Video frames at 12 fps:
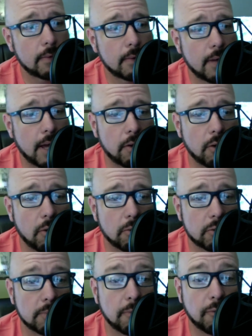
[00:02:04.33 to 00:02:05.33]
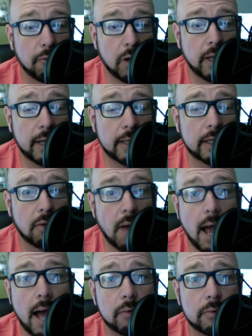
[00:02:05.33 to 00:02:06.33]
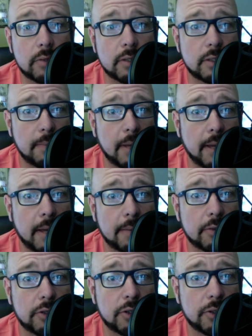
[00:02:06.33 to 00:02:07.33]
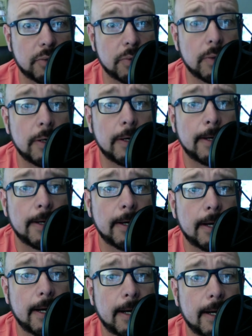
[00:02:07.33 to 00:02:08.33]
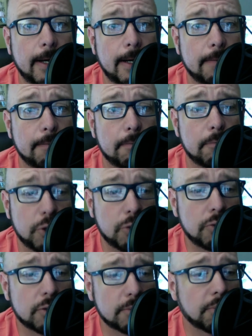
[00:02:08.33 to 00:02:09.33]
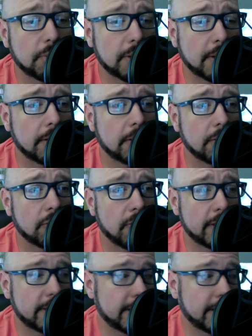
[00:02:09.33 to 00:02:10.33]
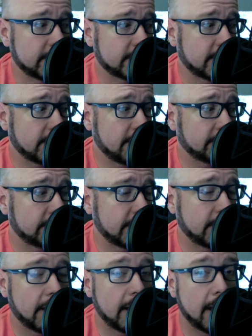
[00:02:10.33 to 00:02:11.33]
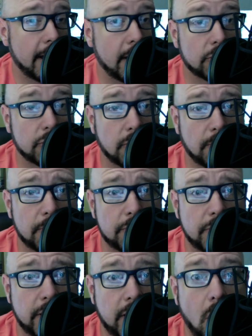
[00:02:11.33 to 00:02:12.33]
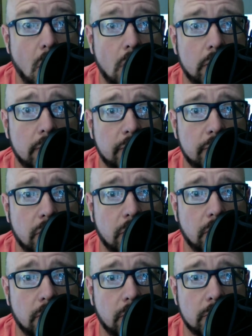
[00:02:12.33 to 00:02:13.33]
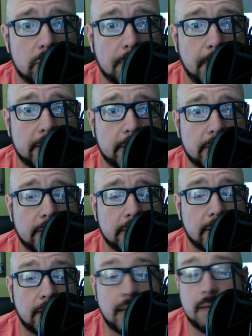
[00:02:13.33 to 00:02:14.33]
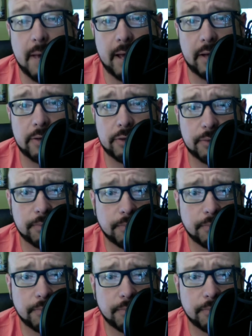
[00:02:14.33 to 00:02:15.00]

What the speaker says: I don't know, some footing in the ground to be able to do some pretty great things that are out there. And I also appreciate all of your responses and emails